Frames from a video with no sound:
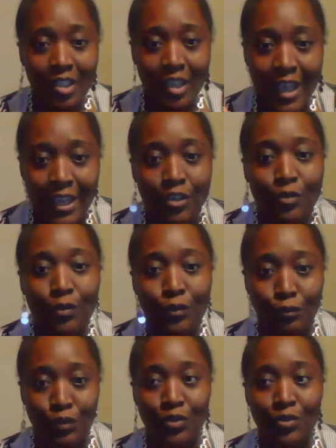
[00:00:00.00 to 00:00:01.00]
take you
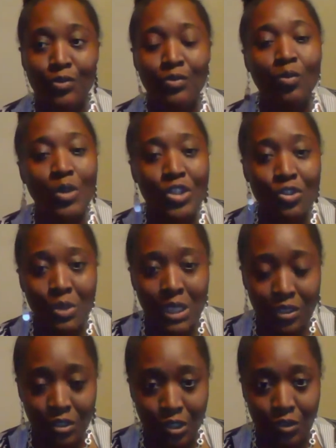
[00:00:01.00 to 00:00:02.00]
through what you
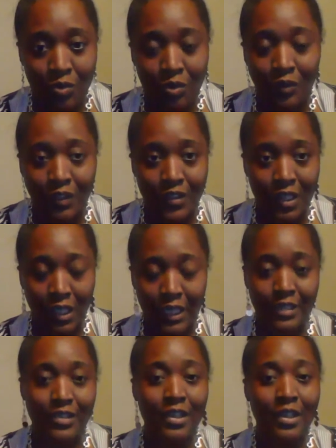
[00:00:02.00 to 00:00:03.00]
need to do on this
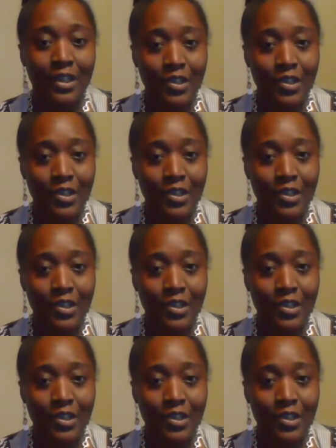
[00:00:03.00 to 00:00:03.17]
cleanse.